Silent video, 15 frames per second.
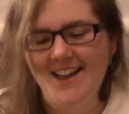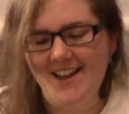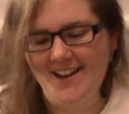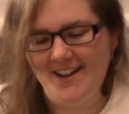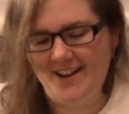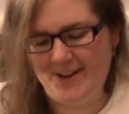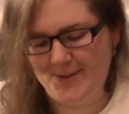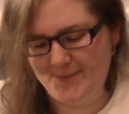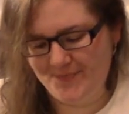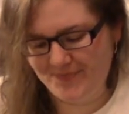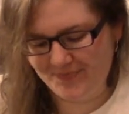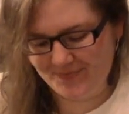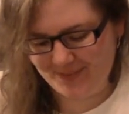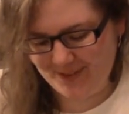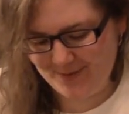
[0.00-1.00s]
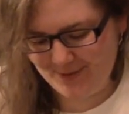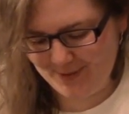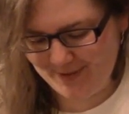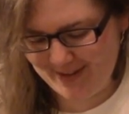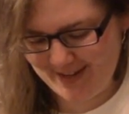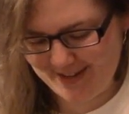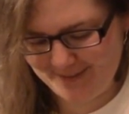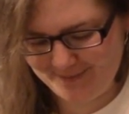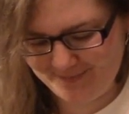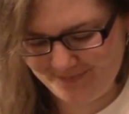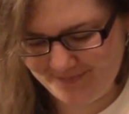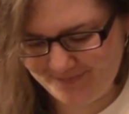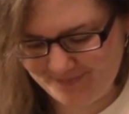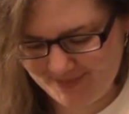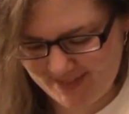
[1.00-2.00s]
Alright, what do we got?
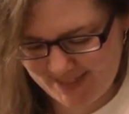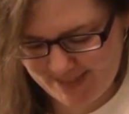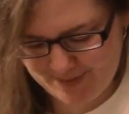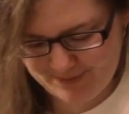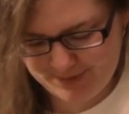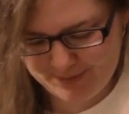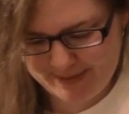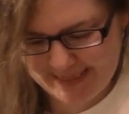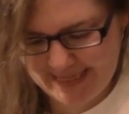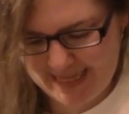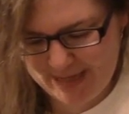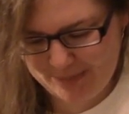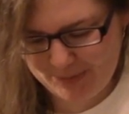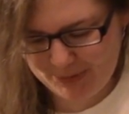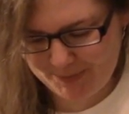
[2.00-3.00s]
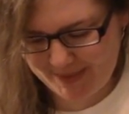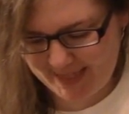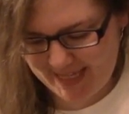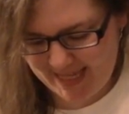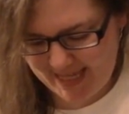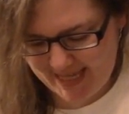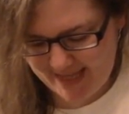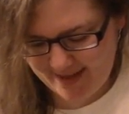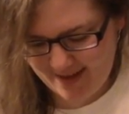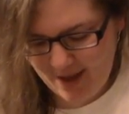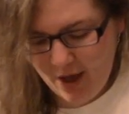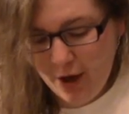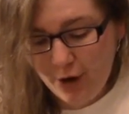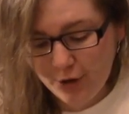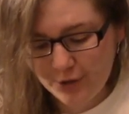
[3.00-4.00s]
What do we got? What do we got?
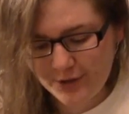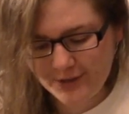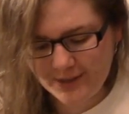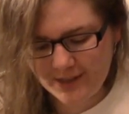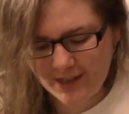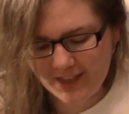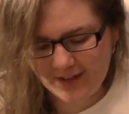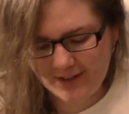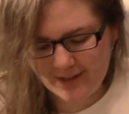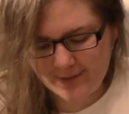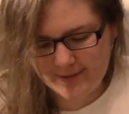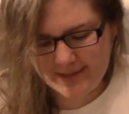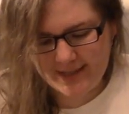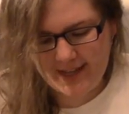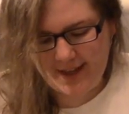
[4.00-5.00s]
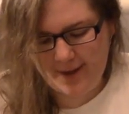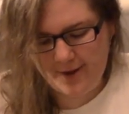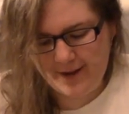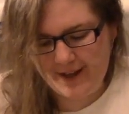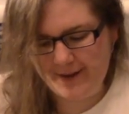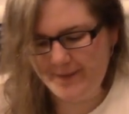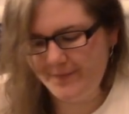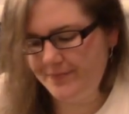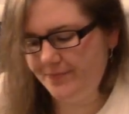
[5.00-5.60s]
Oh, there's another Christmas thing. Okay.